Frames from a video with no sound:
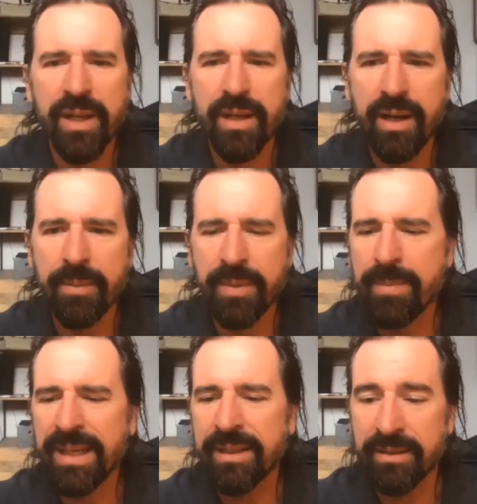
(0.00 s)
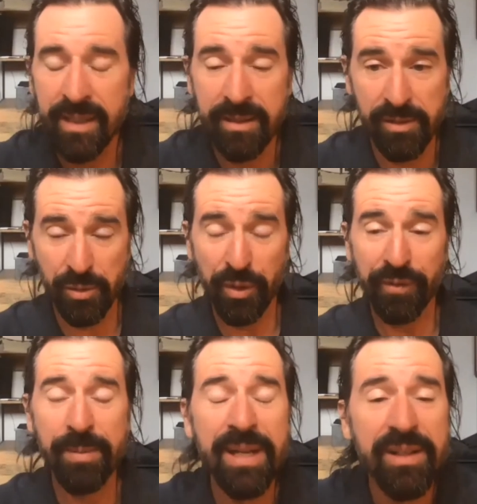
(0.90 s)
I mean, it sort of
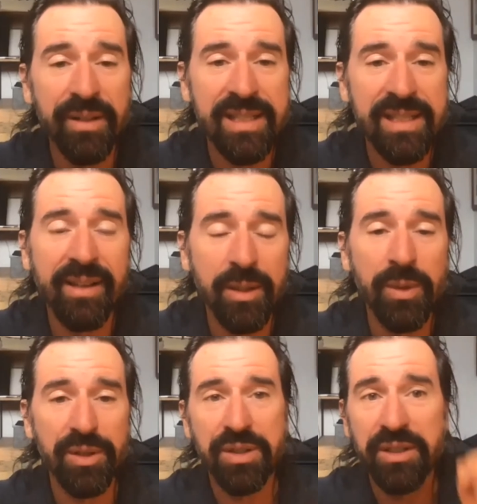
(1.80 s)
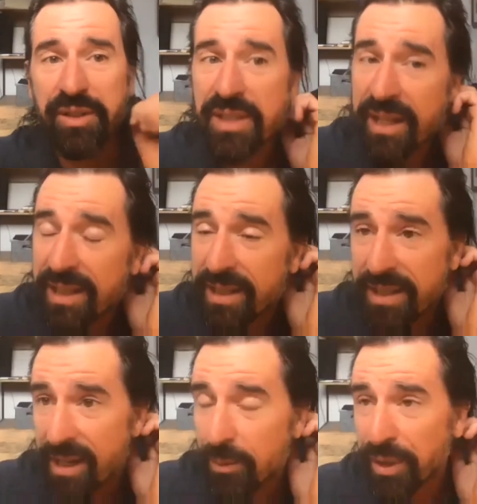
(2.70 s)
depends on exactly what your skill set
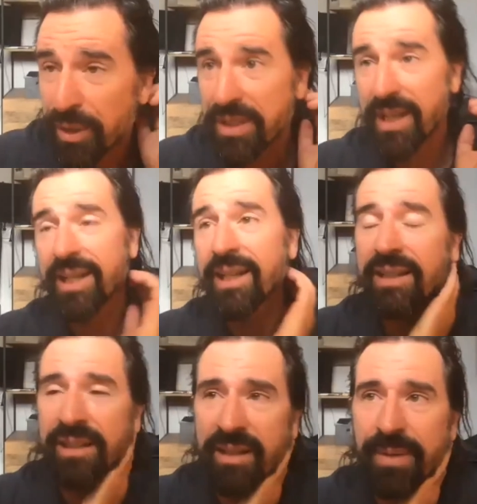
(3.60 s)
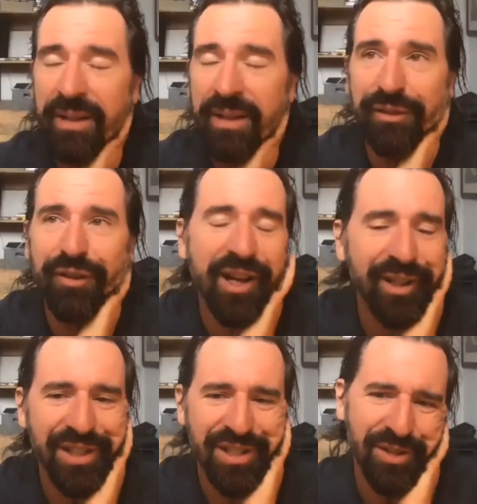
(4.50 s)
is. I will say, and I'm not going to
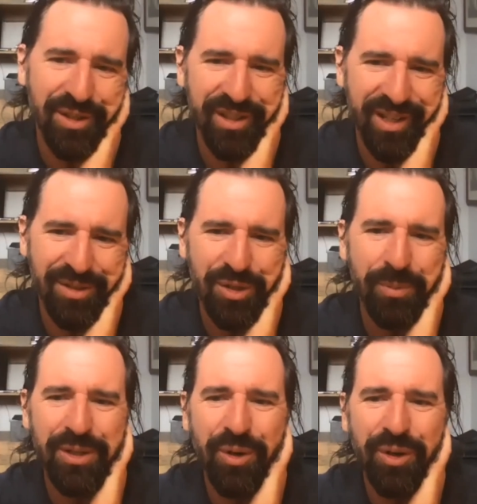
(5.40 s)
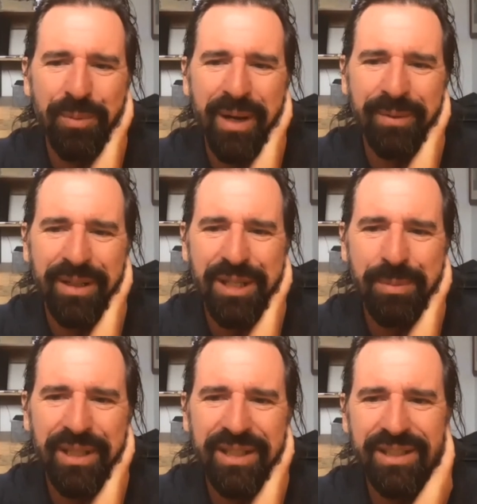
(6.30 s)
flog this too much harder, but I'm going to
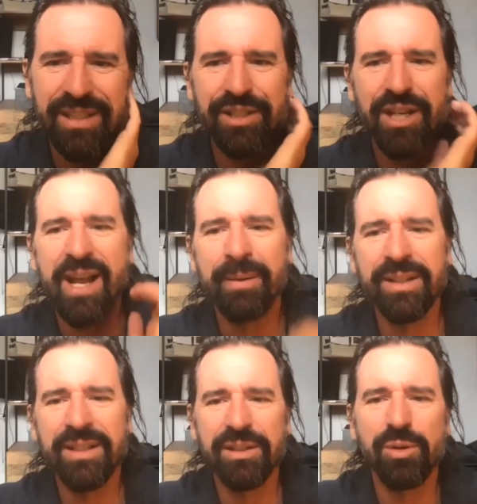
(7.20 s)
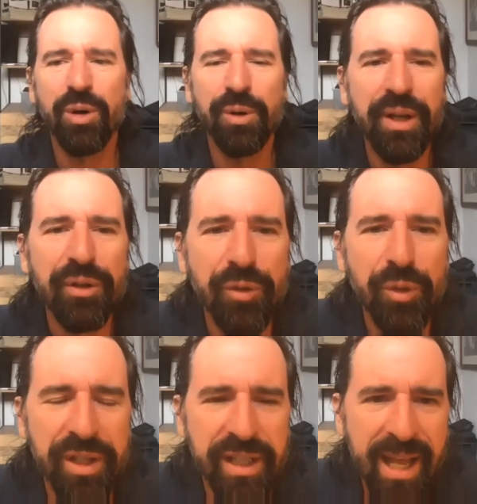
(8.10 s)
just put into the chat the URL
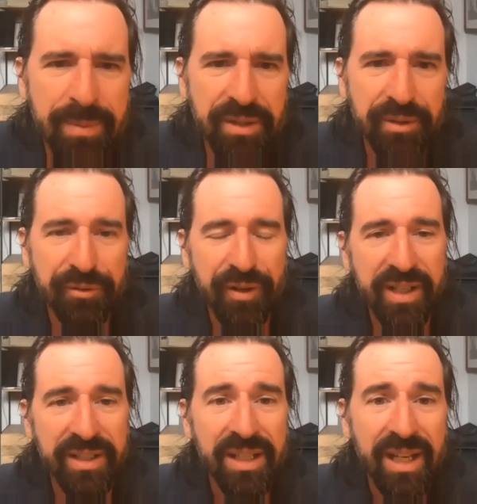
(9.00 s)
for the Capstone Fund.